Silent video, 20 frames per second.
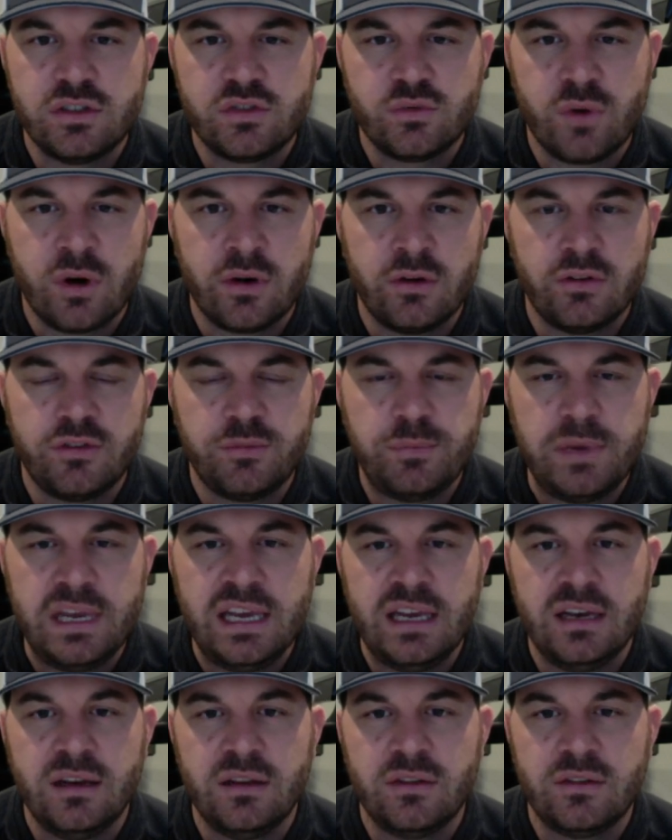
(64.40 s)
runner
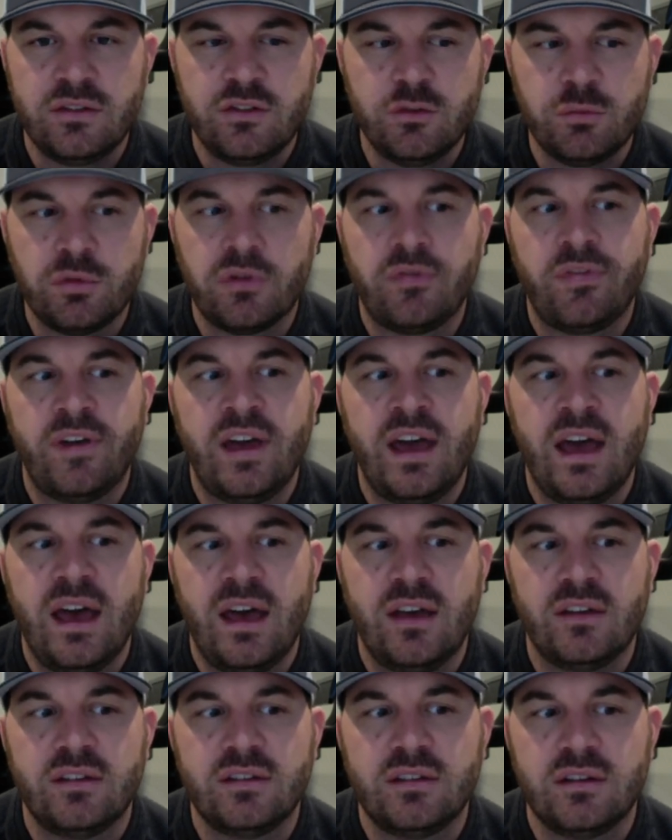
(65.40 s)
speed. He's super
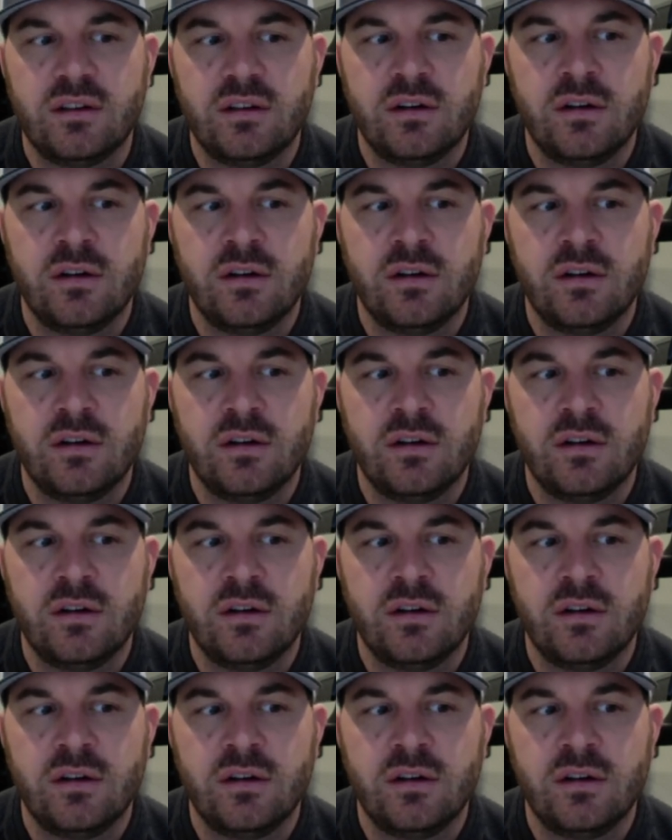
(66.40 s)
fast.